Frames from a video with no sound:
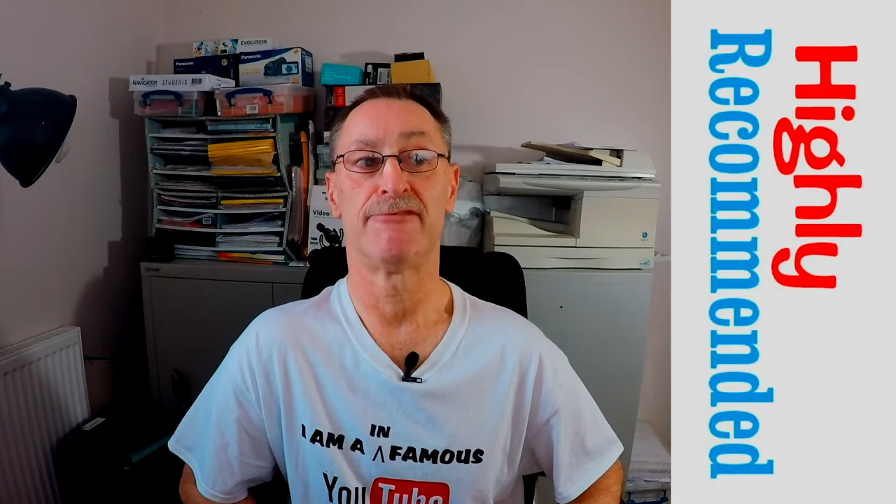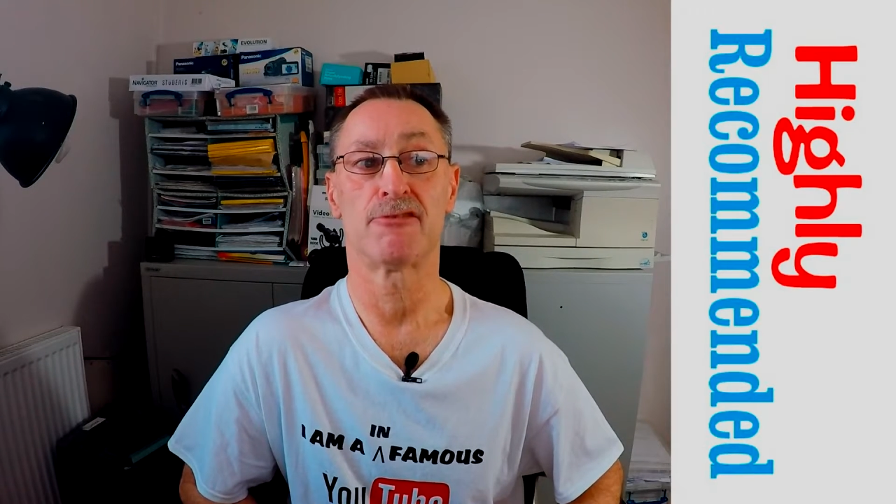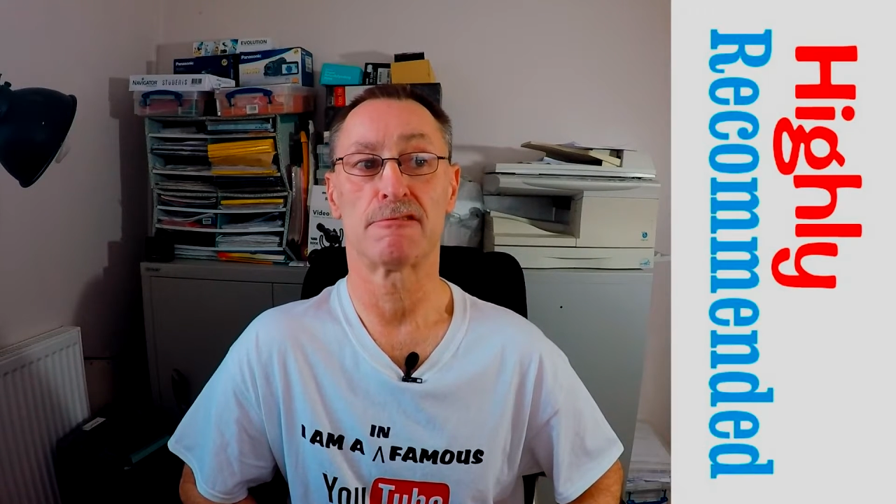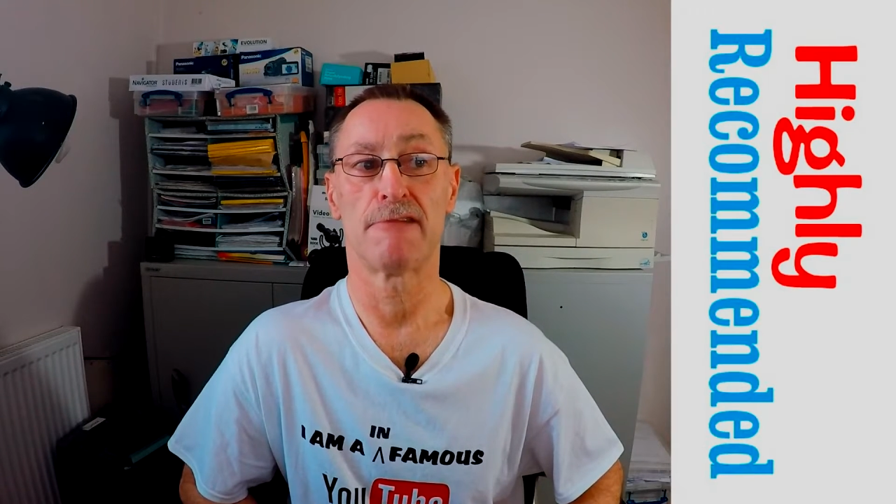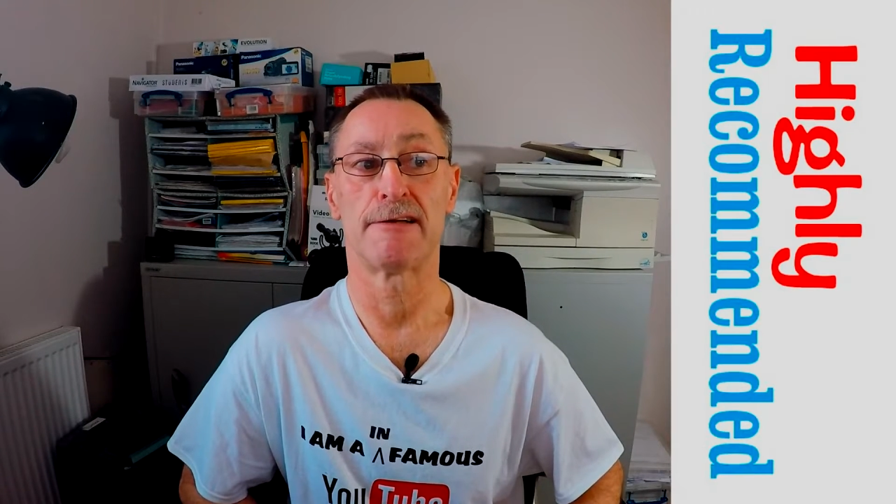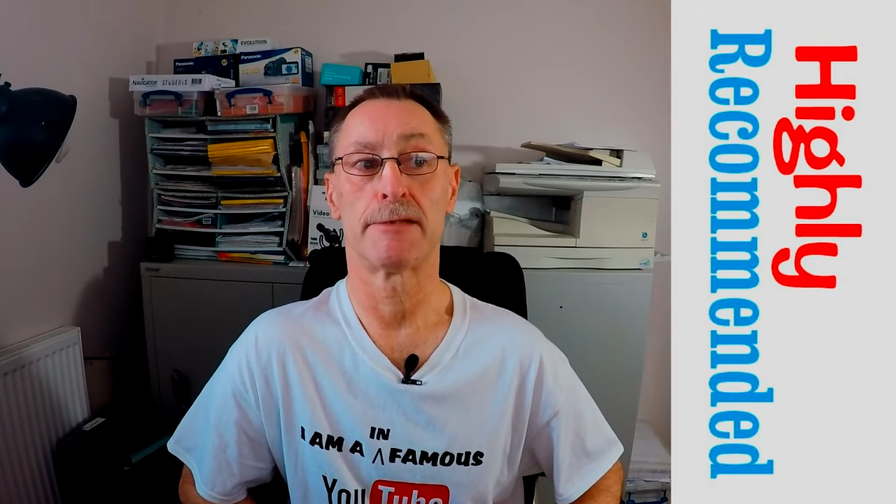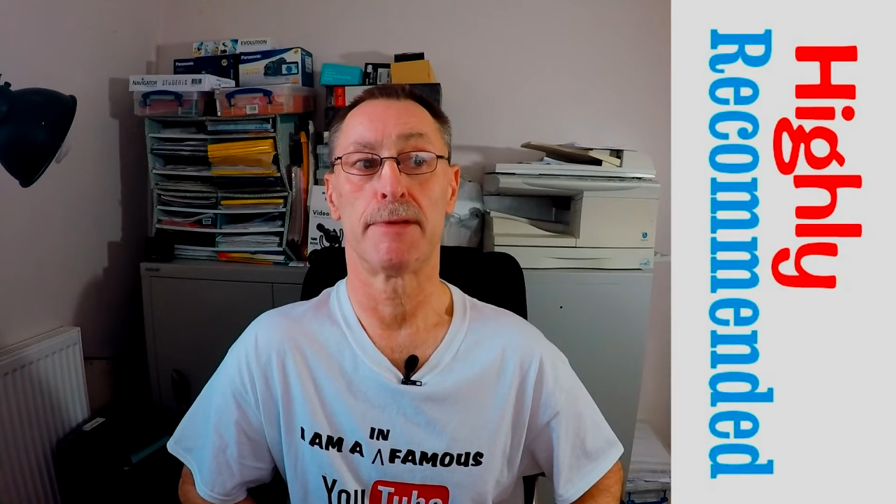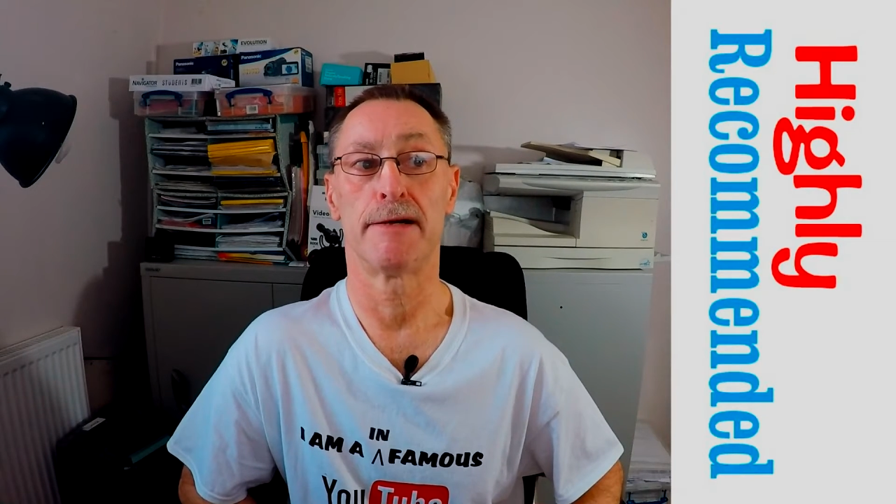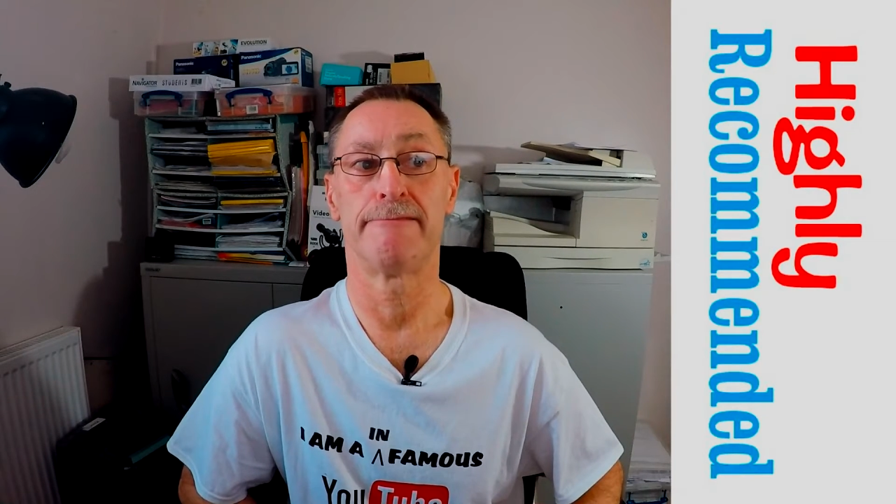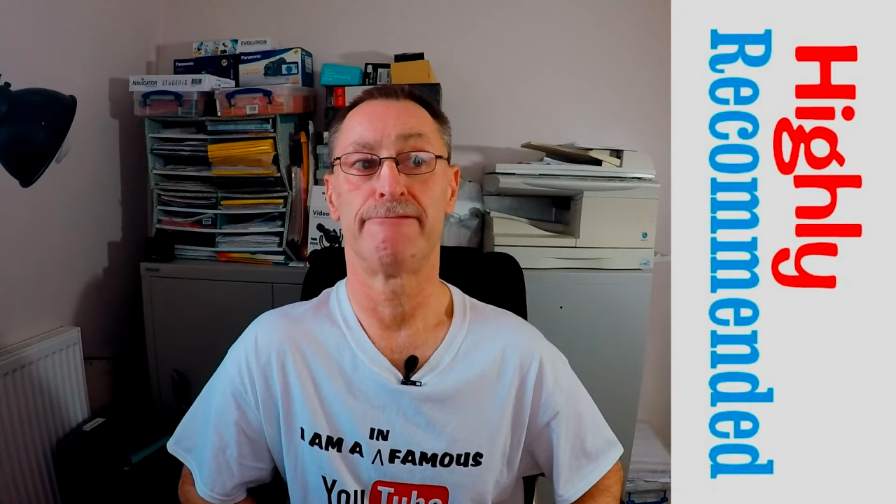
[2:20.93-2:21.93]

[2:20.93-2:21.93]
for around about